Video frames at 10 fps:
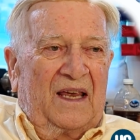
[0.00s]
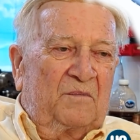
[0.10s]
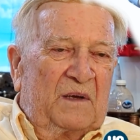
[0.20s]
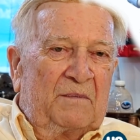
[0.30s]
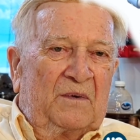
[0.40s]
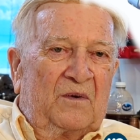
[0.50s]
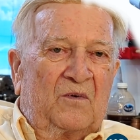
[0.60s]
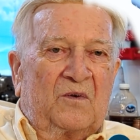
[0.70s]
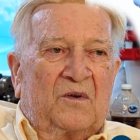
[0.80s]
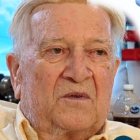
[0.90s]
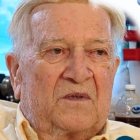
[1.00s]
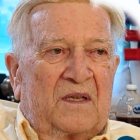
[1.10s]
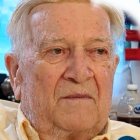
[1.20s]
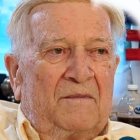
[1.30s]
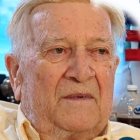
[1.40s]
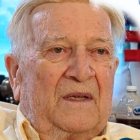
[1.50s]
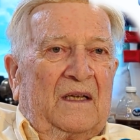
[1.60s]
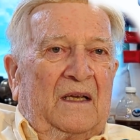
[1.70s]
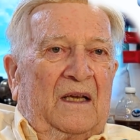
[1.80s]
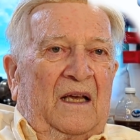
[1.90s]
The people who use them
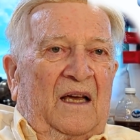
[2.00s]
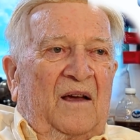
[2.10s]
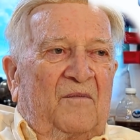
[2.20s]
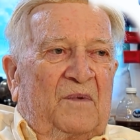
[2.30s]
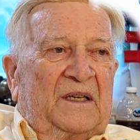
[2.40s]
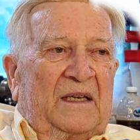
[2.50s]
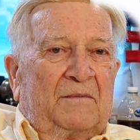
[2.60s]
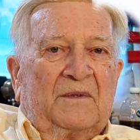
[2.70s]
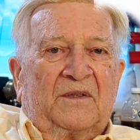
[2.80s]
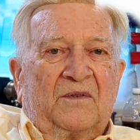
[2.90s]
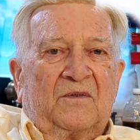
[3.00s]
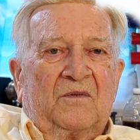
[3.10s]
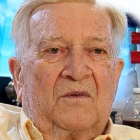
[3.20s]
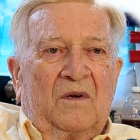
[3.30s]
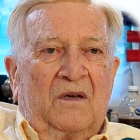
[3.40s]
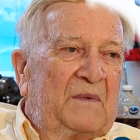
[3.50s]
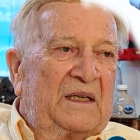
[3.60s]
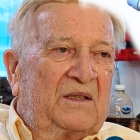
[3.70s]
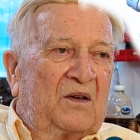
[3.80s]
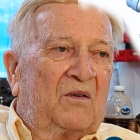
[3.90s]
have been able to
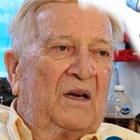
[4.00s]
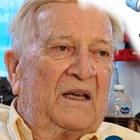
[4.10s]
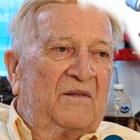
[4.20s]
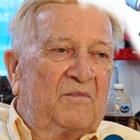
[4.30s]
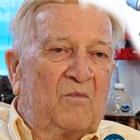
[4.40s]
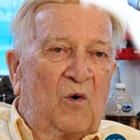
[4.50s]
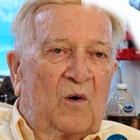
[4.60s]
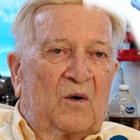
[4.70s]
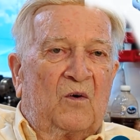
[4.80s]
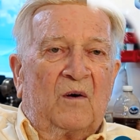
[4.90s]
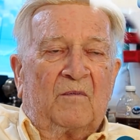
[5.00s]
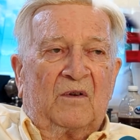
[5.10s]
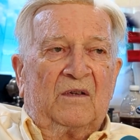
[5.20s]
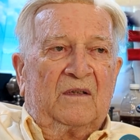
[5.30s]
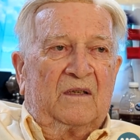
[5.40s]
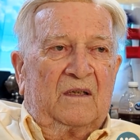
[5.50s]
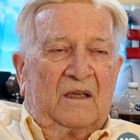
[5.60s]
make their life more normal.